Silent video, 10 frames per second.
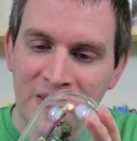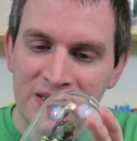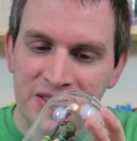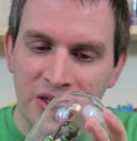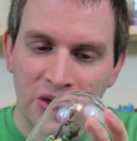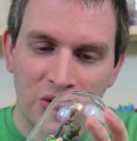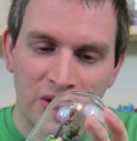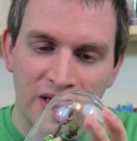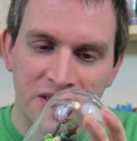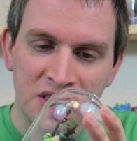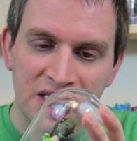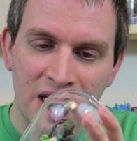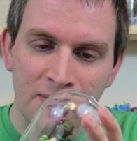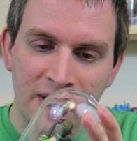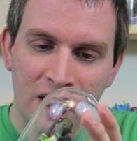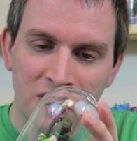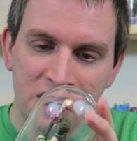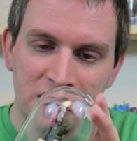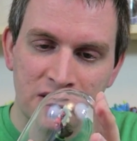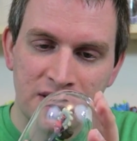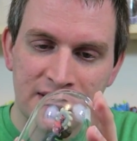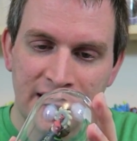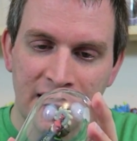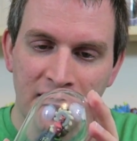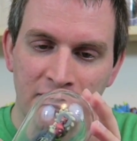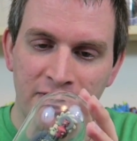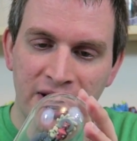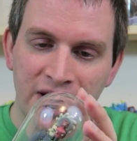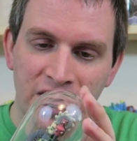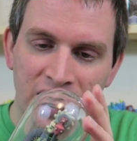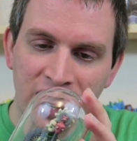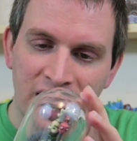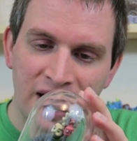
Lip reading: So it just came down to designing a figure.